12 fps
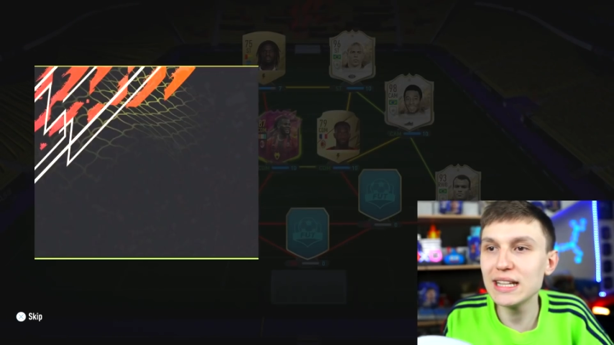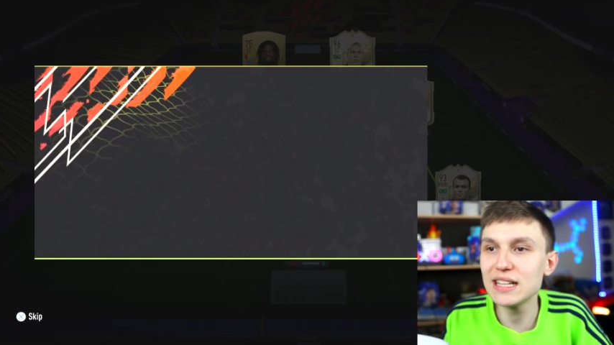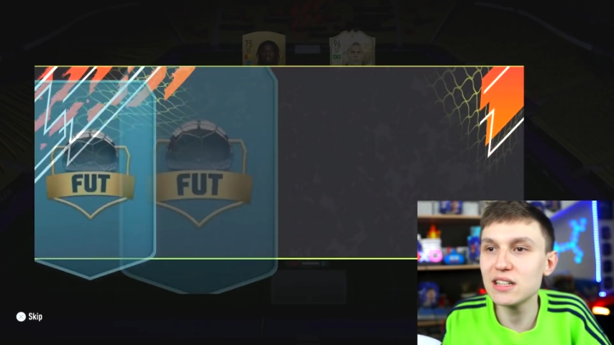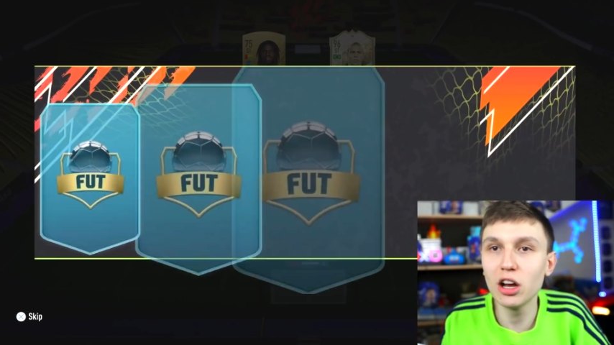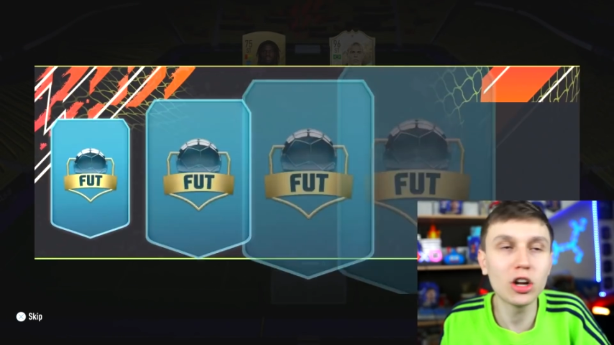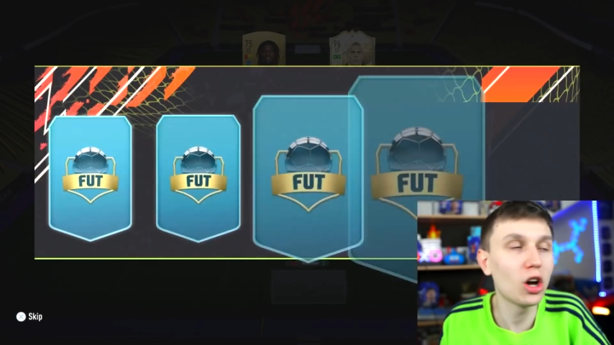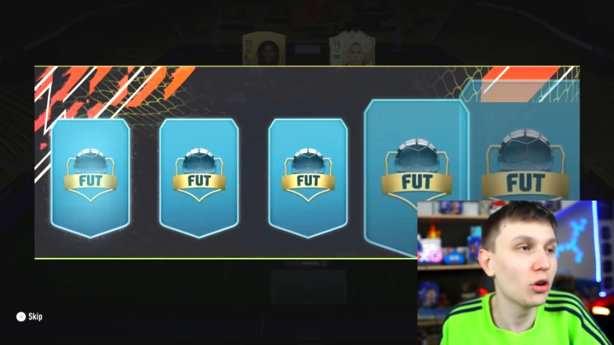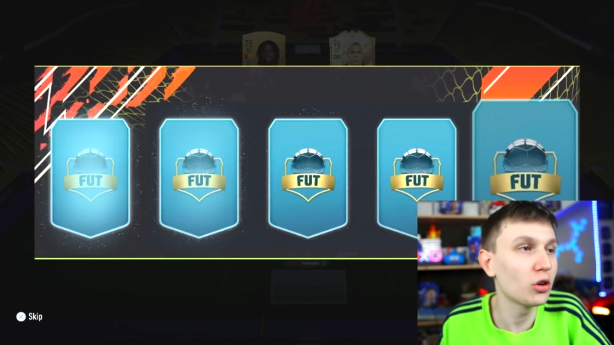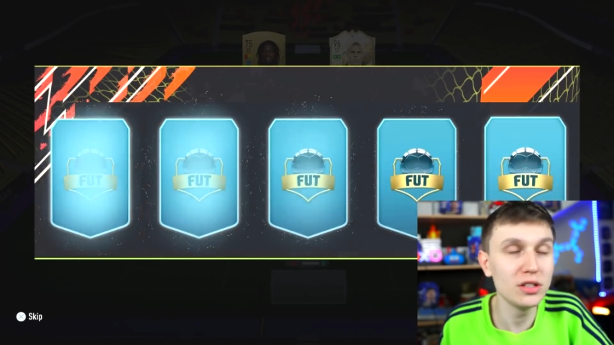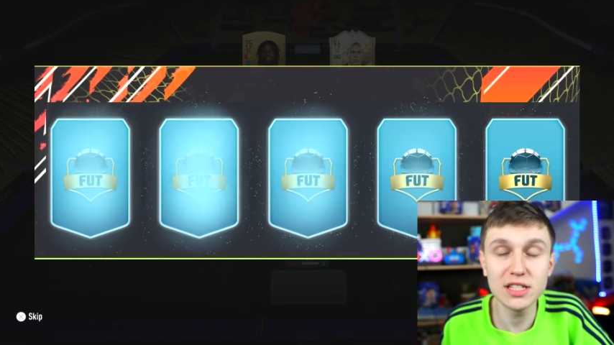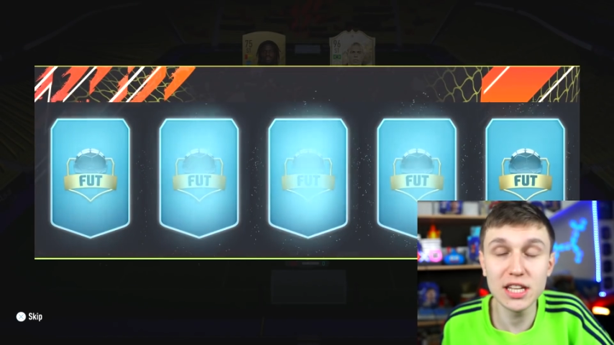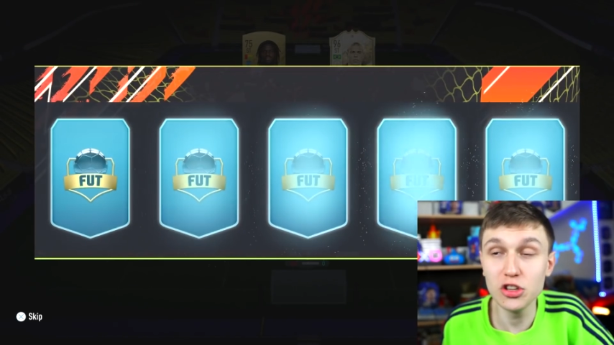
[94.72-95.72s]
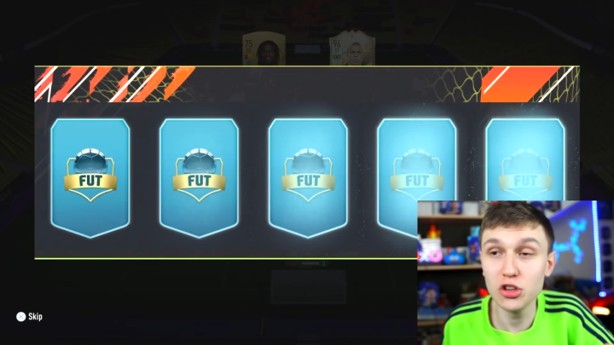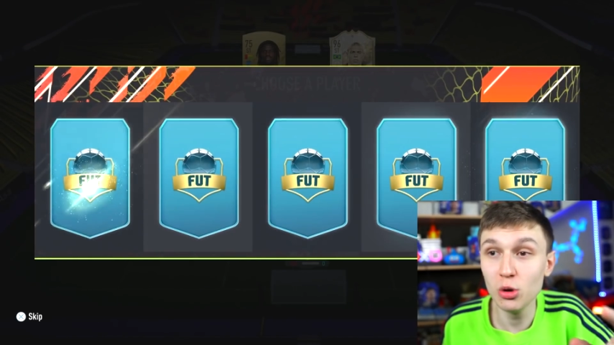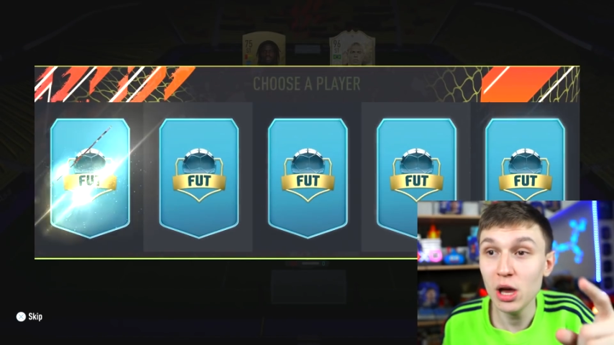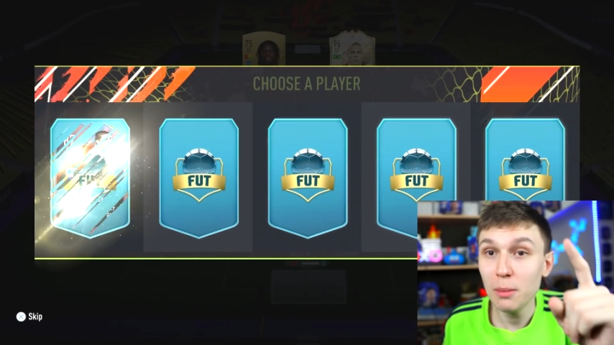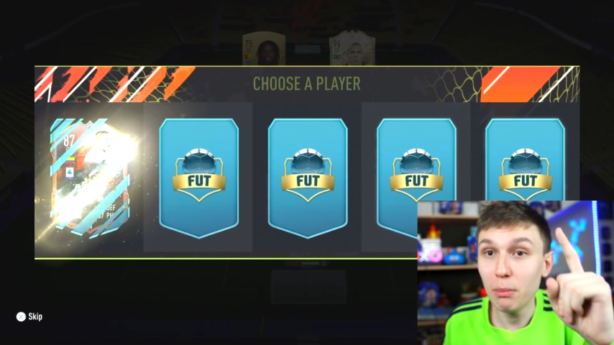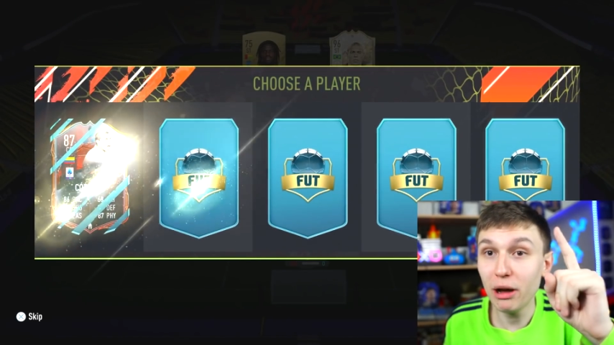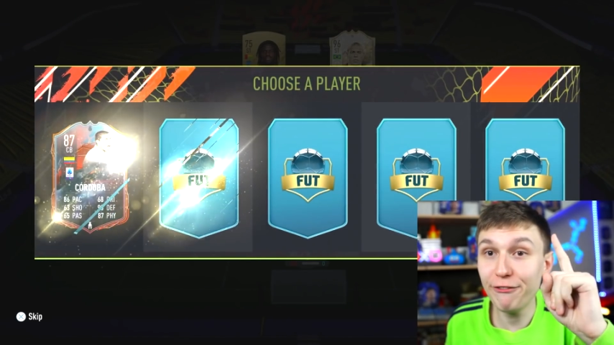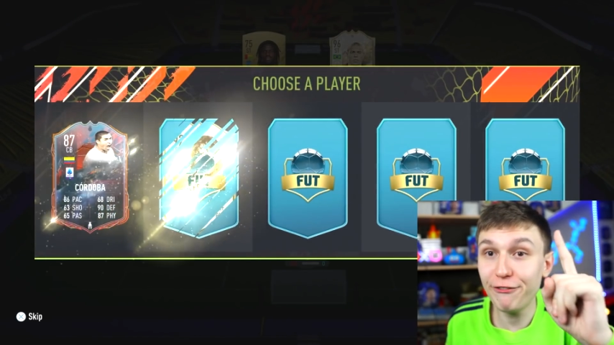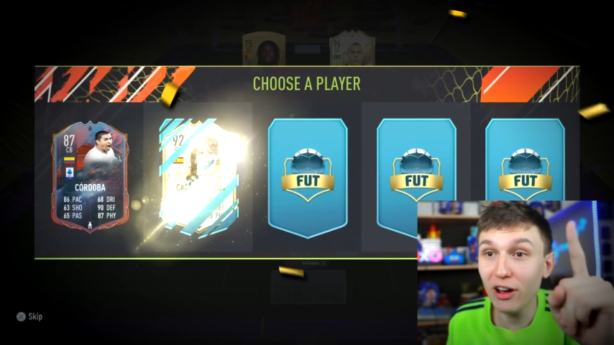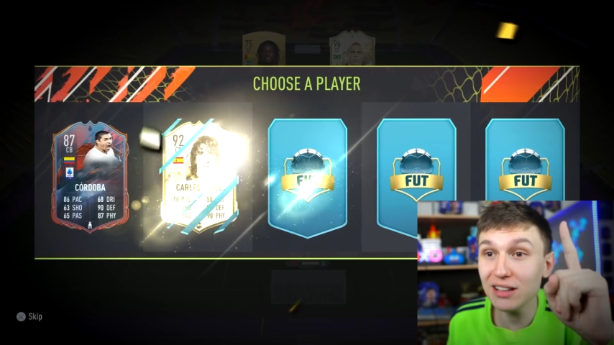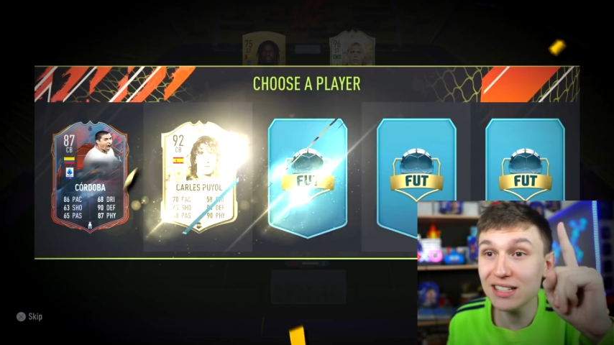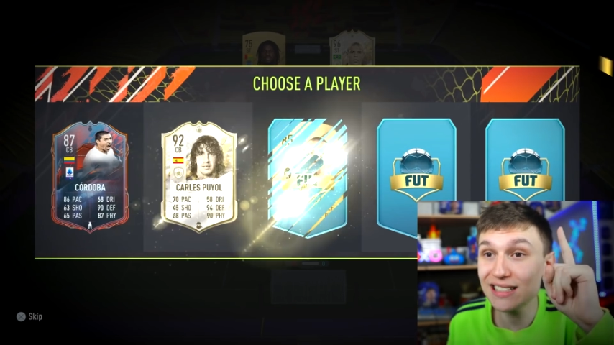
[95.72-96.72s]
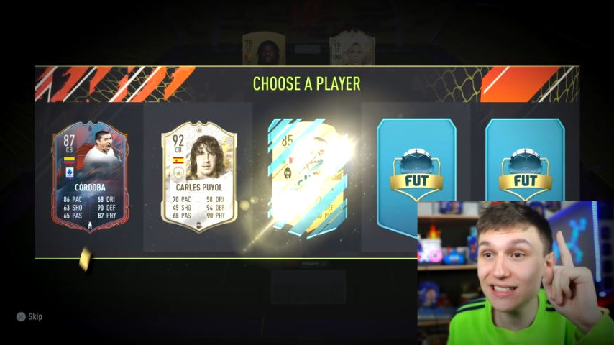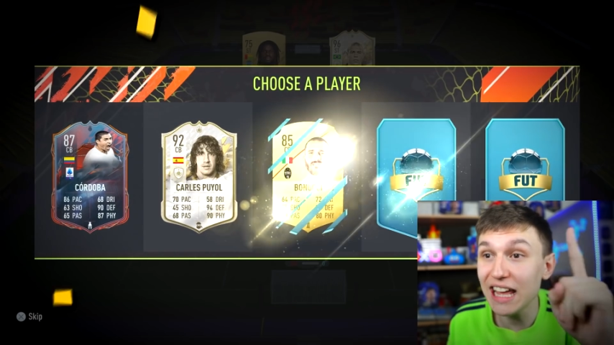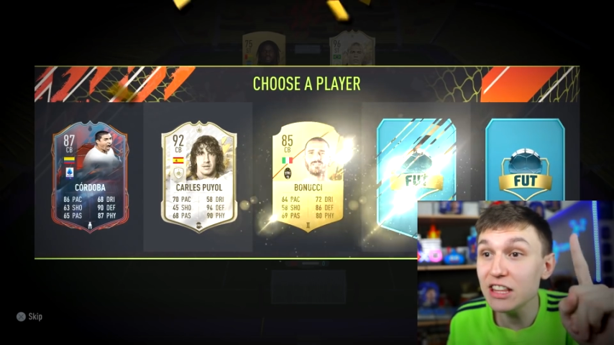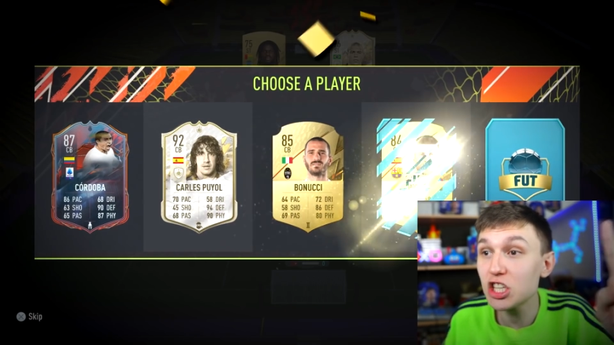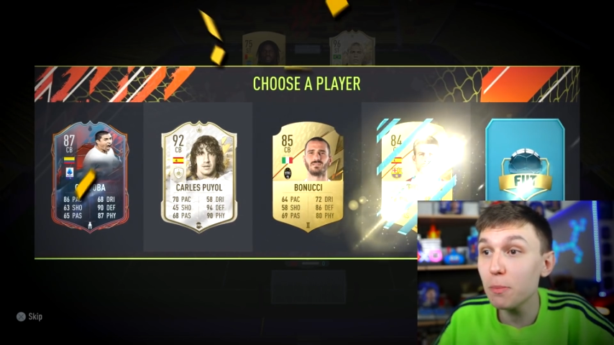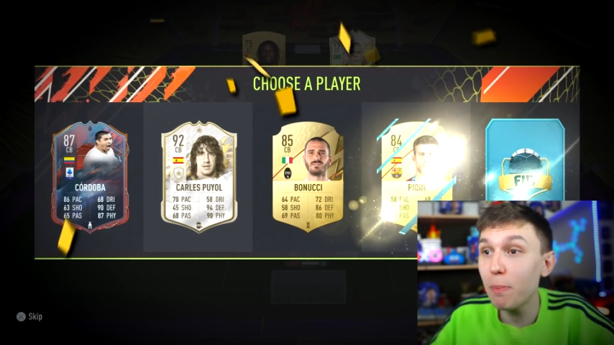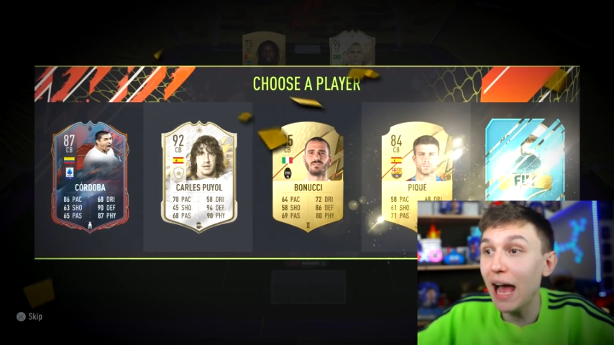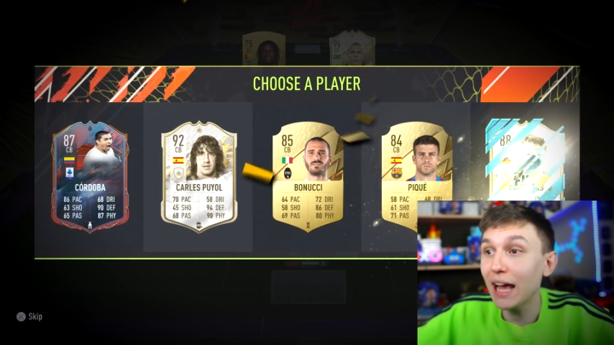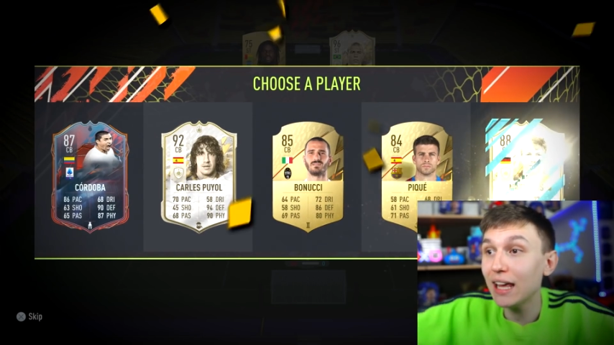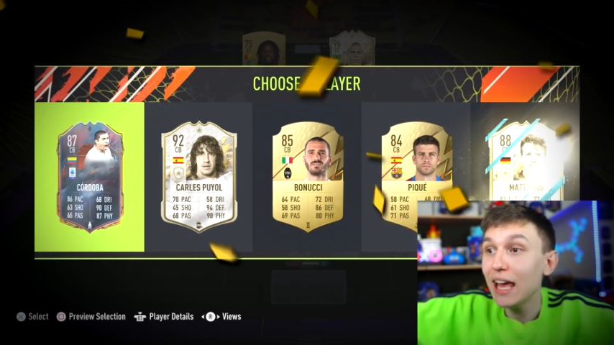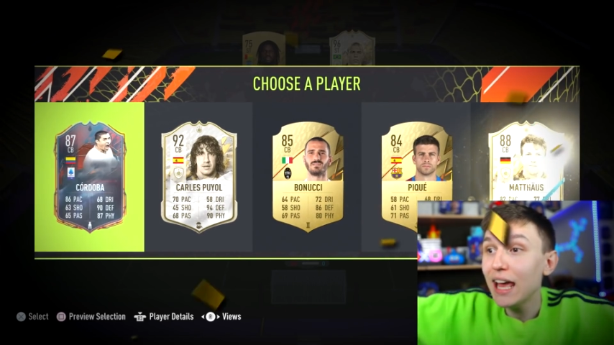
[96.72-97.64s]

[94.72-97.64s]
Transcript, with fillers: this luck can't continue. My first centre-back